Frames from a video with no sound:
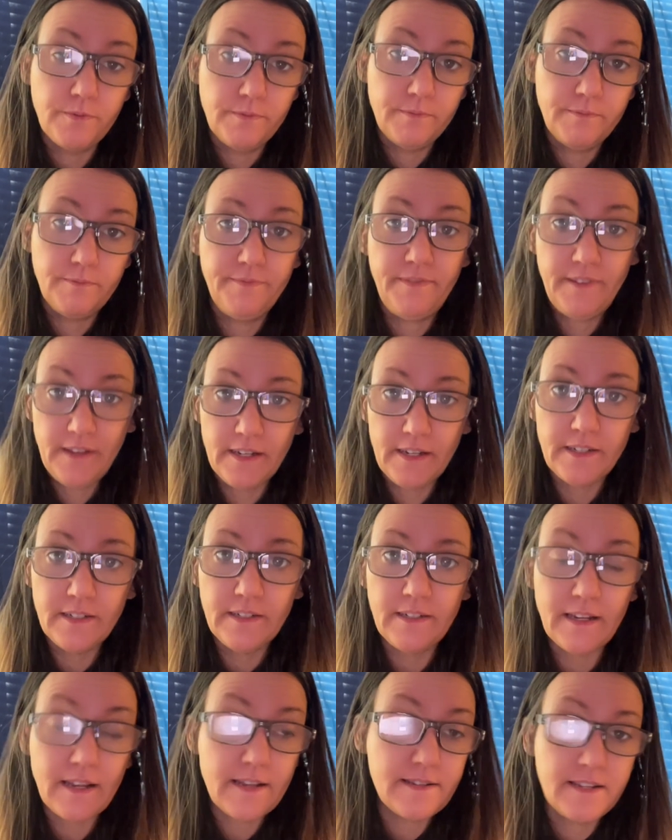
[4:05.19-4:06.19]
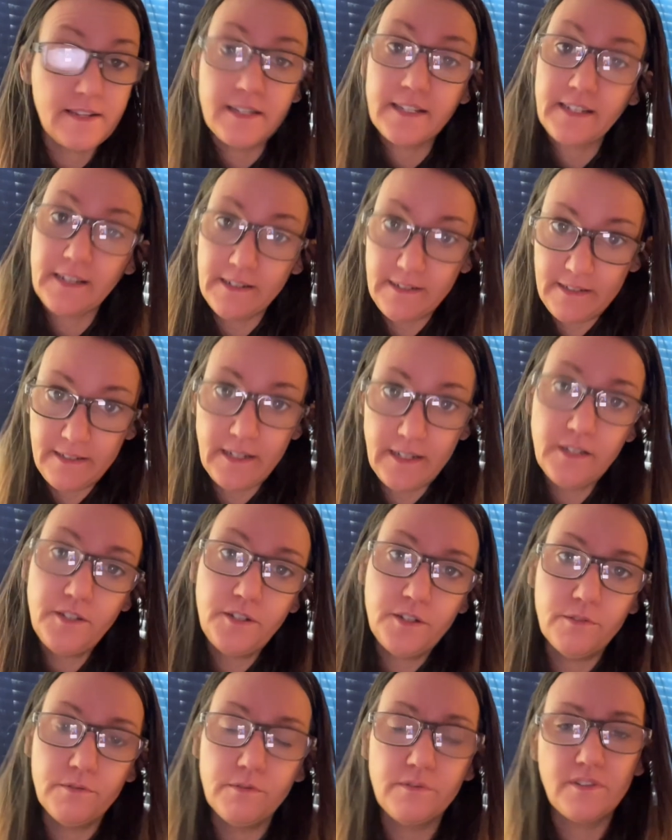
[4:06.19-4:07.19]
then
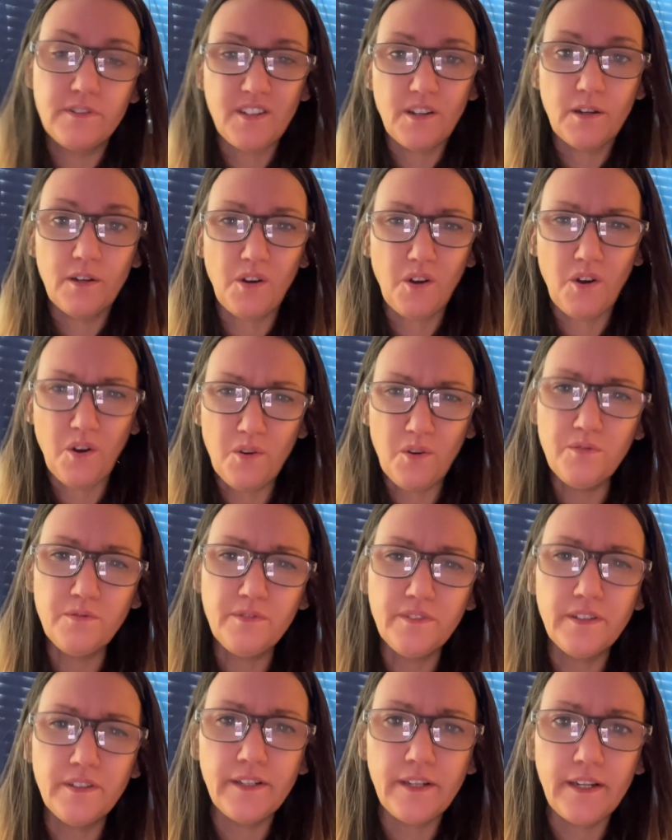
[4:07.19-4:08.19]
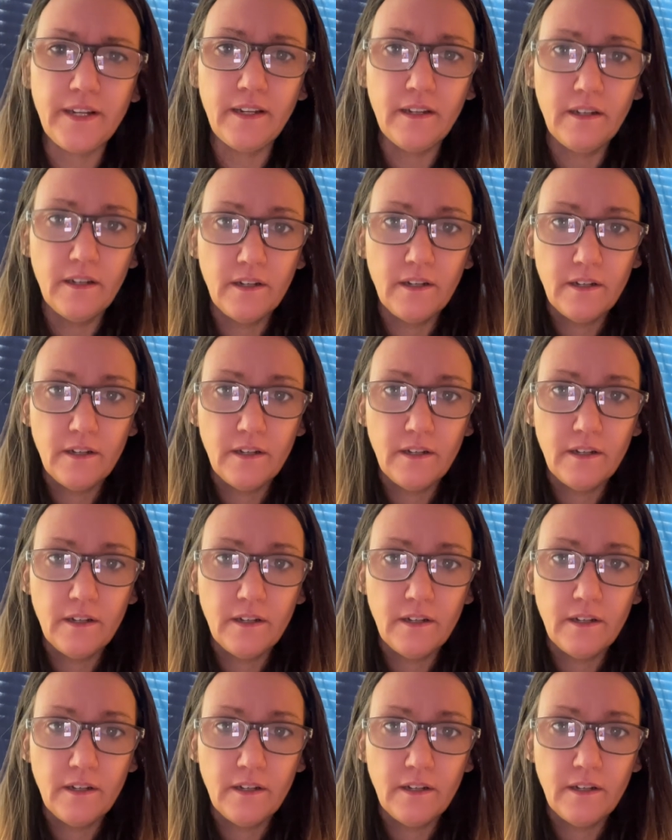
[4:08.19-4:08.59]
continue to only